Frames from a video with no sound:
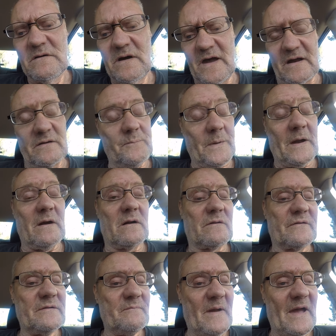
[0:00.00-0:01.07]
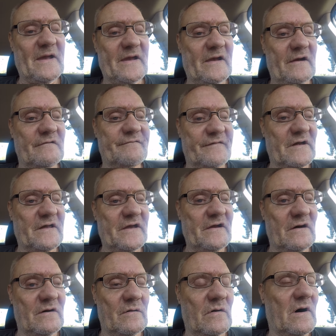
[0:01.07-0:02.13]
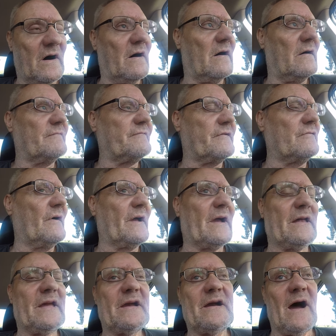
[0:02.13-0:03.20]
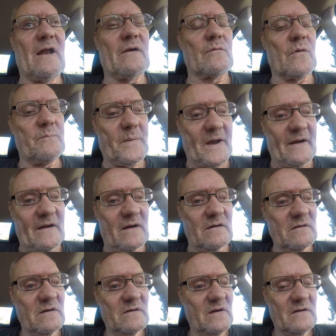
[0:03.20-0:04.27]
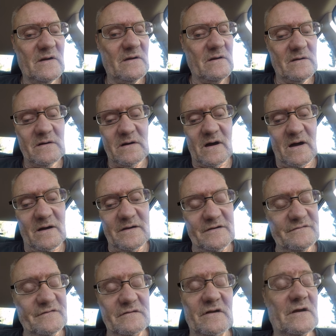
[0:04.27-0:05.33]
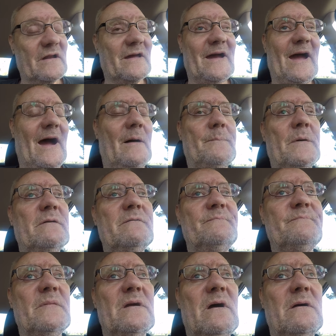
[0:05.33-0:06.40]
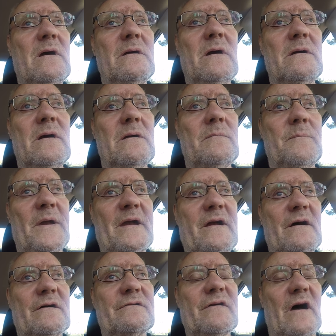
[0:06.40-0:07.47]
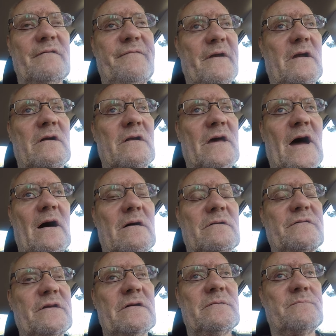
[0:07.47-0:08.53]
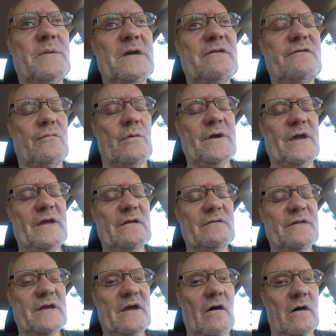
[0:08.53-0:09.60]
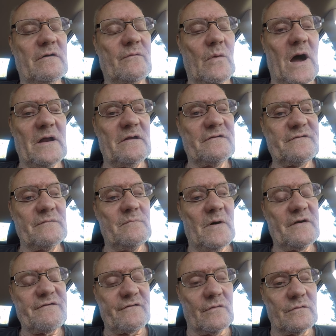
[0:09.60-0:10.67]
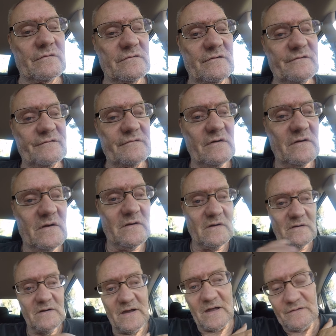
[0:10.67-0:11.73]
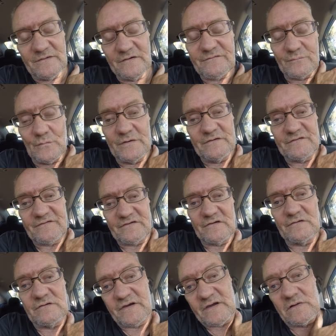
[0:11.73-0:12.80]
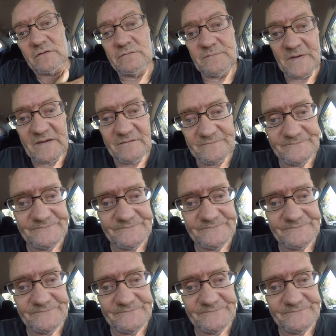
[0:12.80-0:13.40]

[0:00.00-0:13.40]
And apparently making a video of doing any kind of repair isn't going to happen, because I figured out that between the arthritis in my shoulders, and this one is still killing me,